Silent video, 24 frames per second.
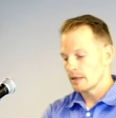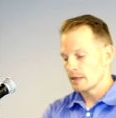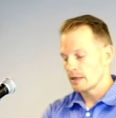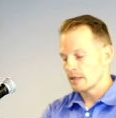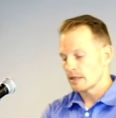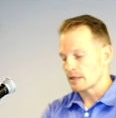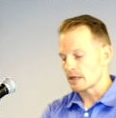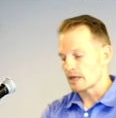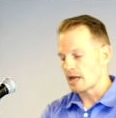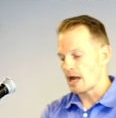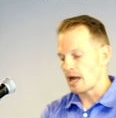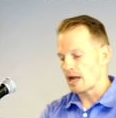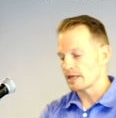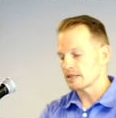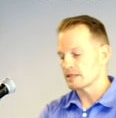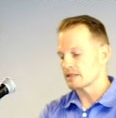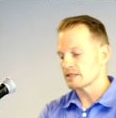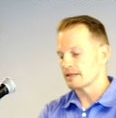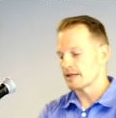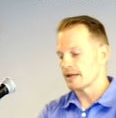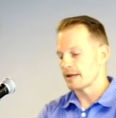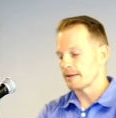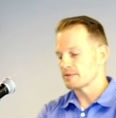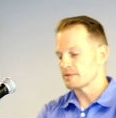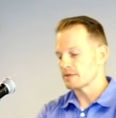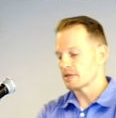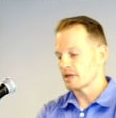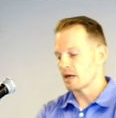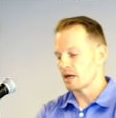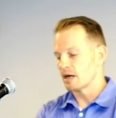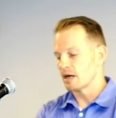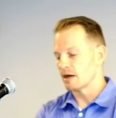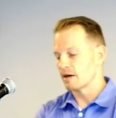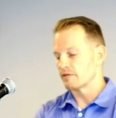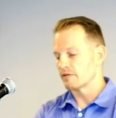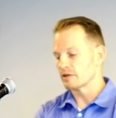The concept
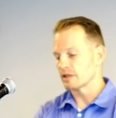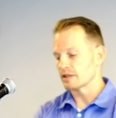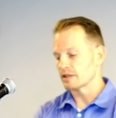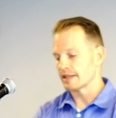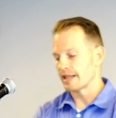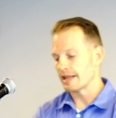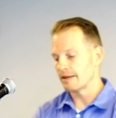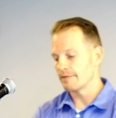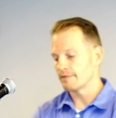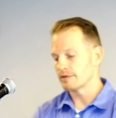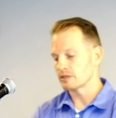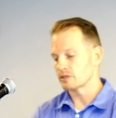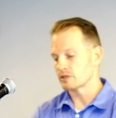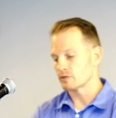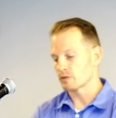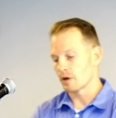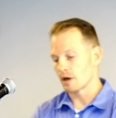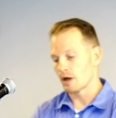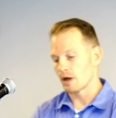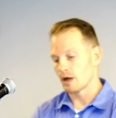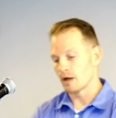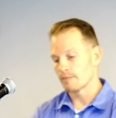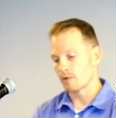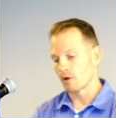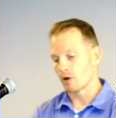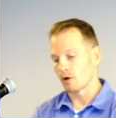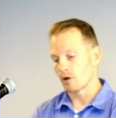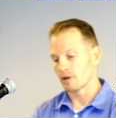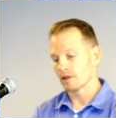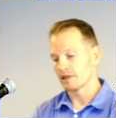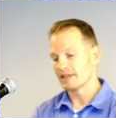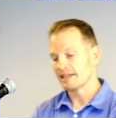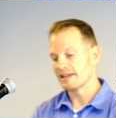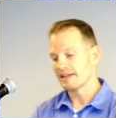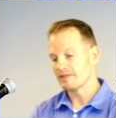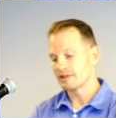of Lebensraum, or
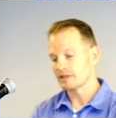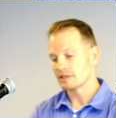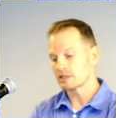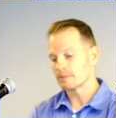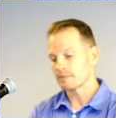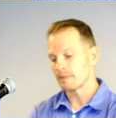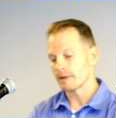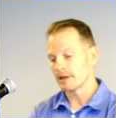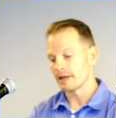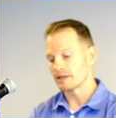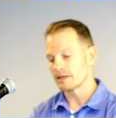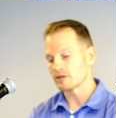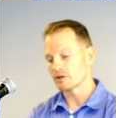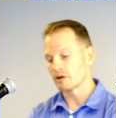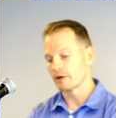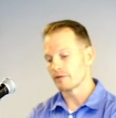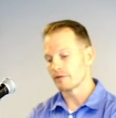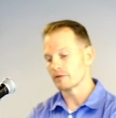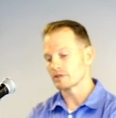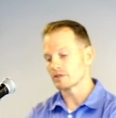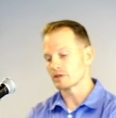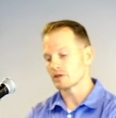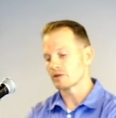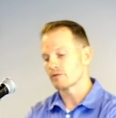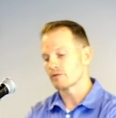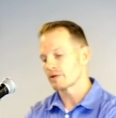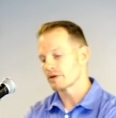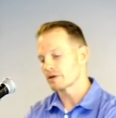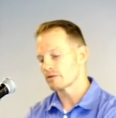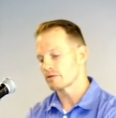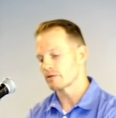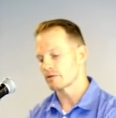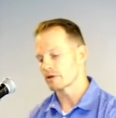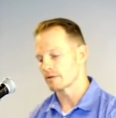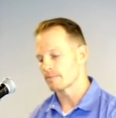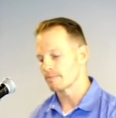living space, served as a
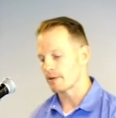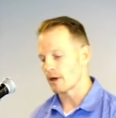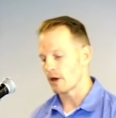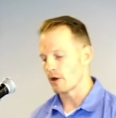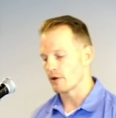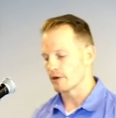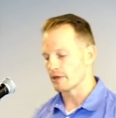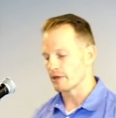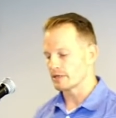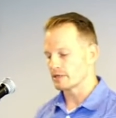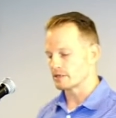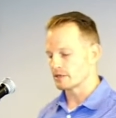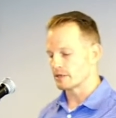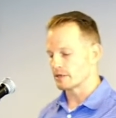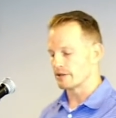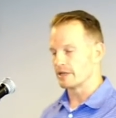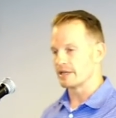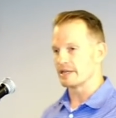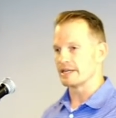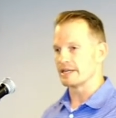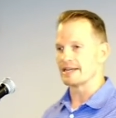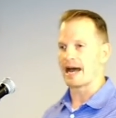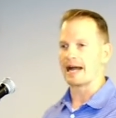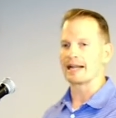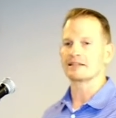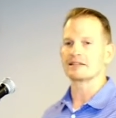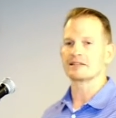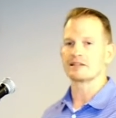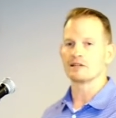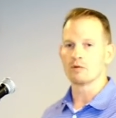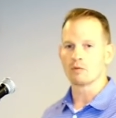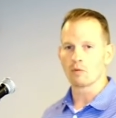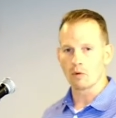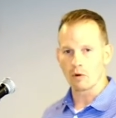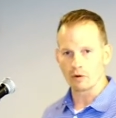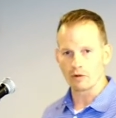critical component to the Nazi
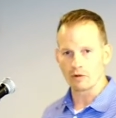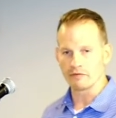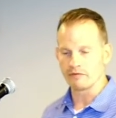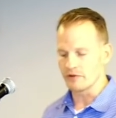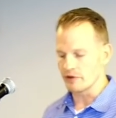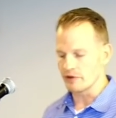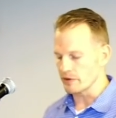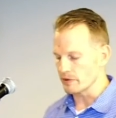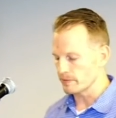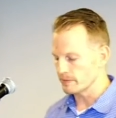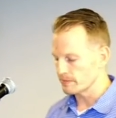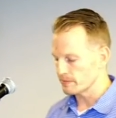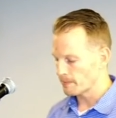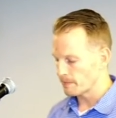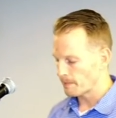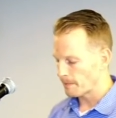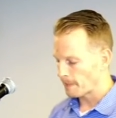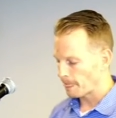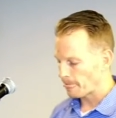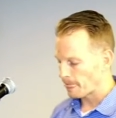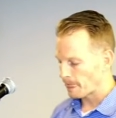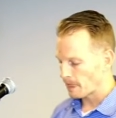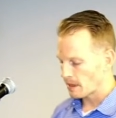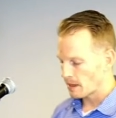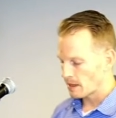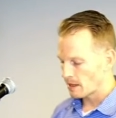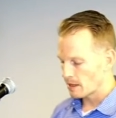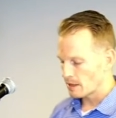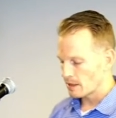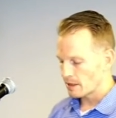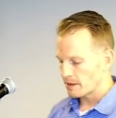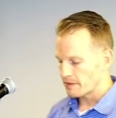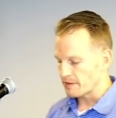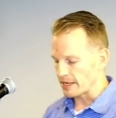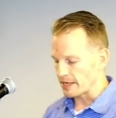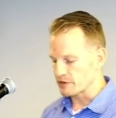worldview
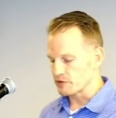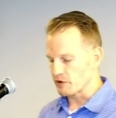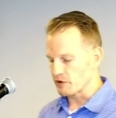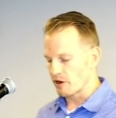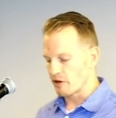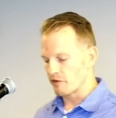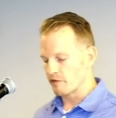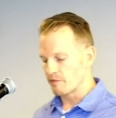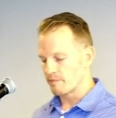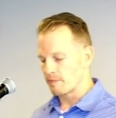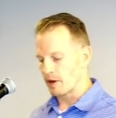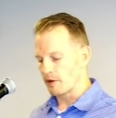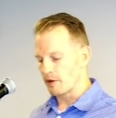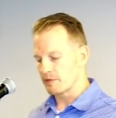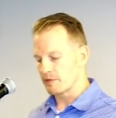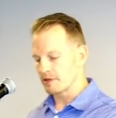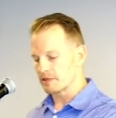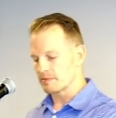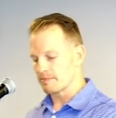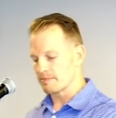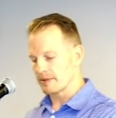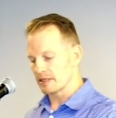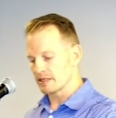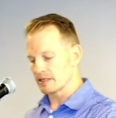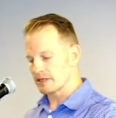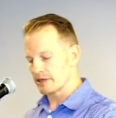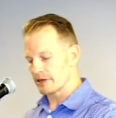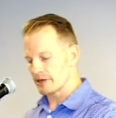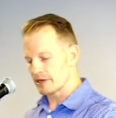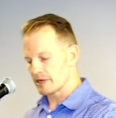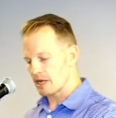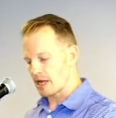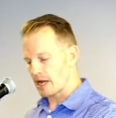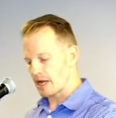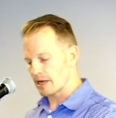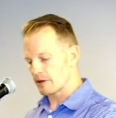that drove both its military
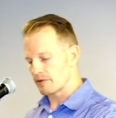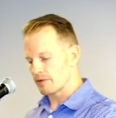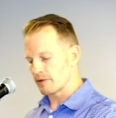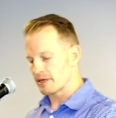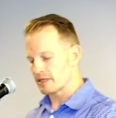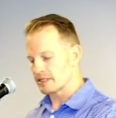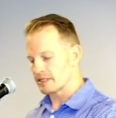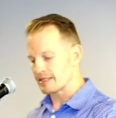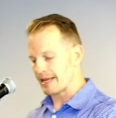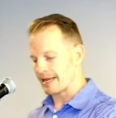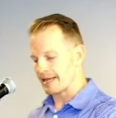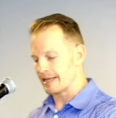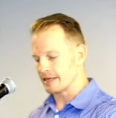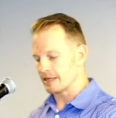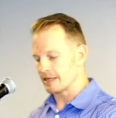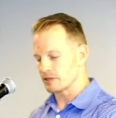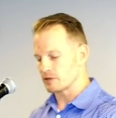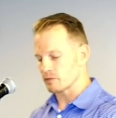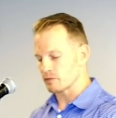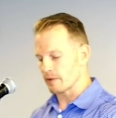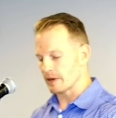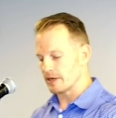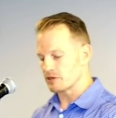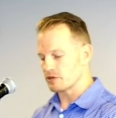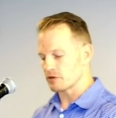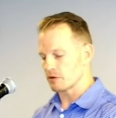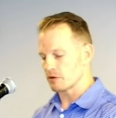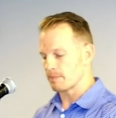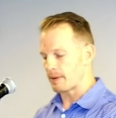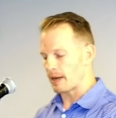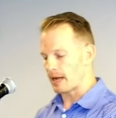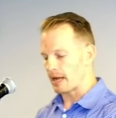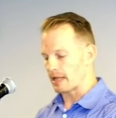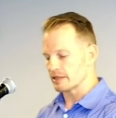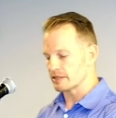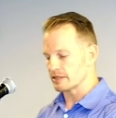conquest and its racial
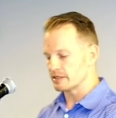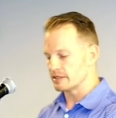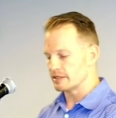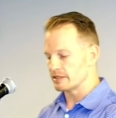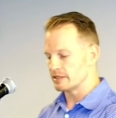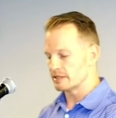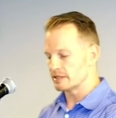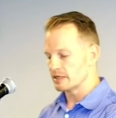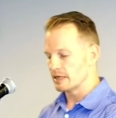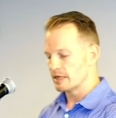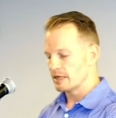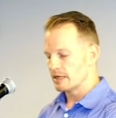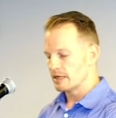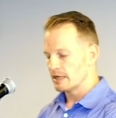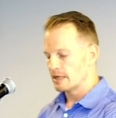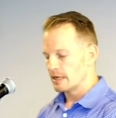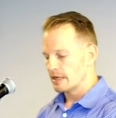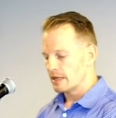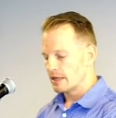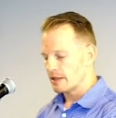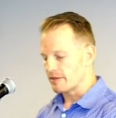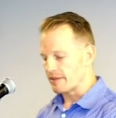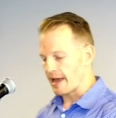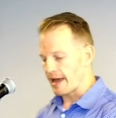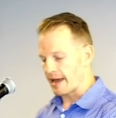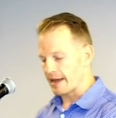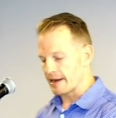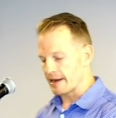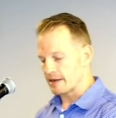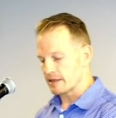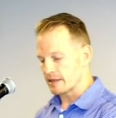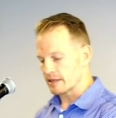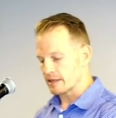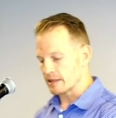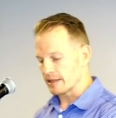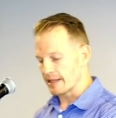policies
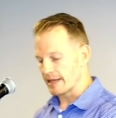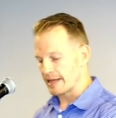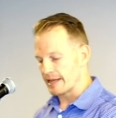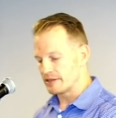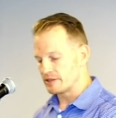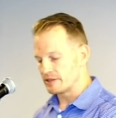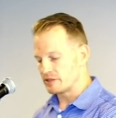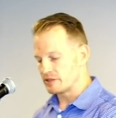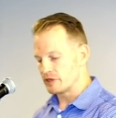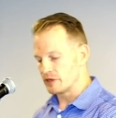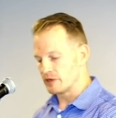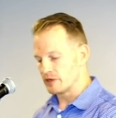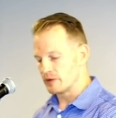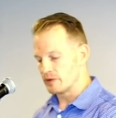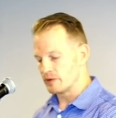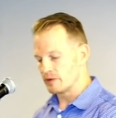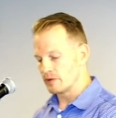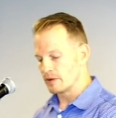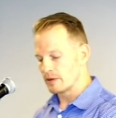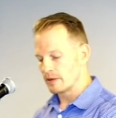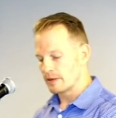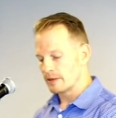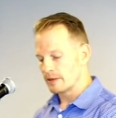that led to